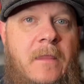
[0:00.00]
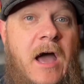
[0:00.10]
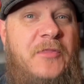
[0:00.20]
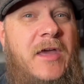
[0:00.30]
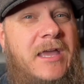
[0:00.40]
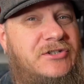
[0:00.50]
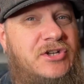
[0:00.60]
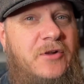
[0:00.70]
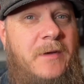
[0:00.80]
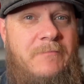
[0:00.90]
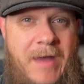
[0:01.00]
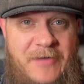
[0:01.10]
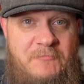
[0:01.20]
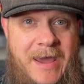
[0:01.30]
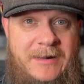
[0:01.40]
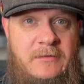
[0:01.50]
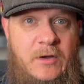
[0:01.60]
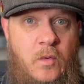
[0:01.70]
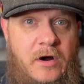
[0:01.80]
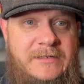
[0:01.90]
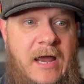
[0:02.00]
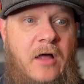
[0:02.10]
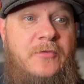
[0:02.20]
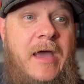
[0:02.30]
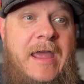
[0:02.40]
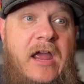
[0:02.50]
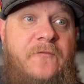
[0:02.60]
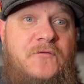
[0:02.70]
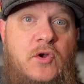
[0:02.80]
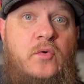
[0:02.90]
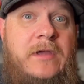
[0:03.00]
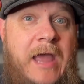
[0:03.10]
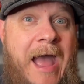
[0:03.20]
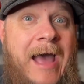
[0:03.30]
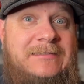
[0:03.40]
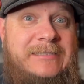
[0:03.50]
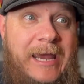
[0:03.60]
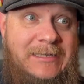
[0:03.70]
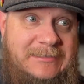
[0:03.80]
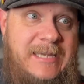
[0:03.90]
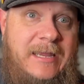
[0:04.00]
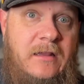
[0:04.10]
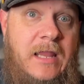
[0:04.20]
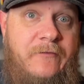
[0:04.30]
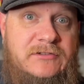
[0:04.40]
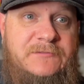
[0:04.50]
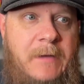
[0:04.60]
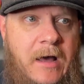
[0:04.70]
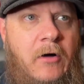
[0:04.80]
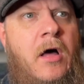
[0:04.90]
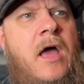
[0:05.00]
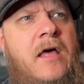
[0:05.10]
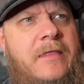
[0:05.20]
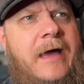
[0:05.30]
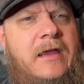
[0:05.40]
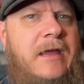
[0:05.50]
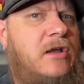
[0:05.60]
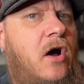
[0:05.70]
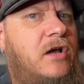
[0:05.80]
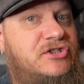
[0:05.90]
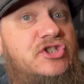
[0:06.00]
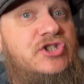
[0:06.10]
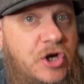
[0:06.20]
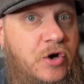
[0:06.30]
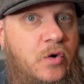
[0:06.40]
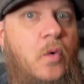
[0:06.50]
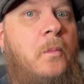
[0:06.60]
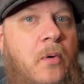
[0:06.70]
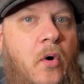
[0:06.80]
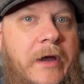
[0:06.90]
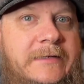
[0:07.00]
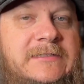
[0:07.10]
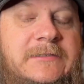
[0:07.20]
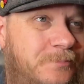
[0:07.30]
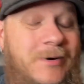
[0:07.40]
I think it should have been mathematically worked out that if you cast a 2nd level spell, that it costs 2 points.